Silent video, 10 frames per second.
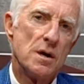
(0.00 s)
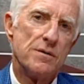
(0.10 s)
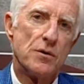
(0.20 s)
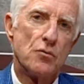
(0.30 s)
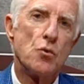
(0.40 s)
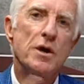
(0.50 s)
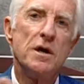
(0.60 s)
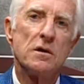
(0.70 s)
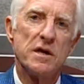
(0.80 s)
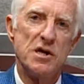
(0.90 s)
the
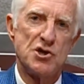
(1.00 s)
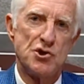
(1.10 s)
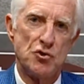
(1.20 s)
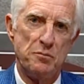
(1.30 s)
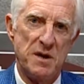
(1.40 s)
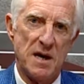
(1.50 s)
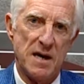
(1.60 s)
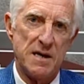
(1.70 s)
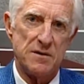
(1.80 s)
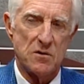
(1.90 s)
real issue
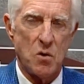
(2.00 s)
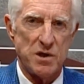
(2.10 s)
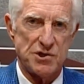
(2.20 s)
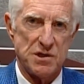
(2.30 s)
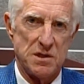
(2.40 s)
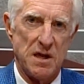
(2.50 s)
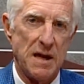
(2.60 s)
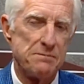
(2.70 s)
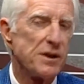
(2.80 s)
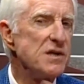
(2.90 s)
behind the question, and
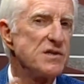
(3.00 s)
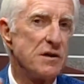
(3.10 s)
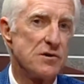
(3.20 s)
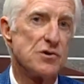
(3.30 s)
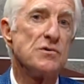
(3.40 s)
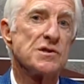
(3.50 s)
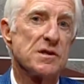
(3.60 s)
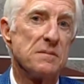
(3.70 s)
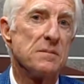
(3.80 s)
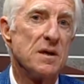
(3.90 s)
I'm pleased to introduce
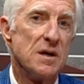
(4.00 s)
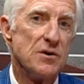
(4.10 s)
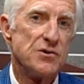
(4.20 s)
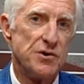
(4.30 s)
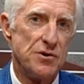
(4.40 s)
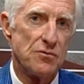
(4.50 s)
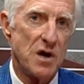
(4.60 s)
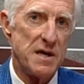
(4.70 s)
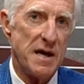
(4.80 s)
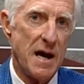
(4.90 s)
them to you
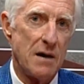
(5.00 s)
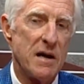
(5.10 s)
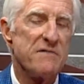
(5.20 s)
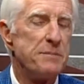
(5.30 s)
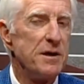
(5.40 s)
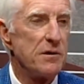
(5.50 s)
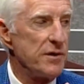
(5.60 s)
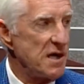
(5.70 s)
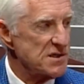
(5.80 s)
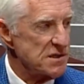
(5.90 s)
right now. I have Peter
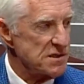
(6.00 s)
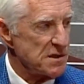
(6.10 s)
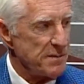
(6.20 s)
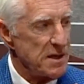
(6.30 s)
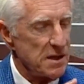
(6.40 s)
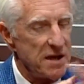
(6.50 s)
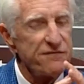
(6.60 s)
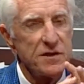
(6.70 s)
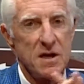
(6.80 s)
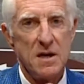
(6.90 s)
Onestis on my left.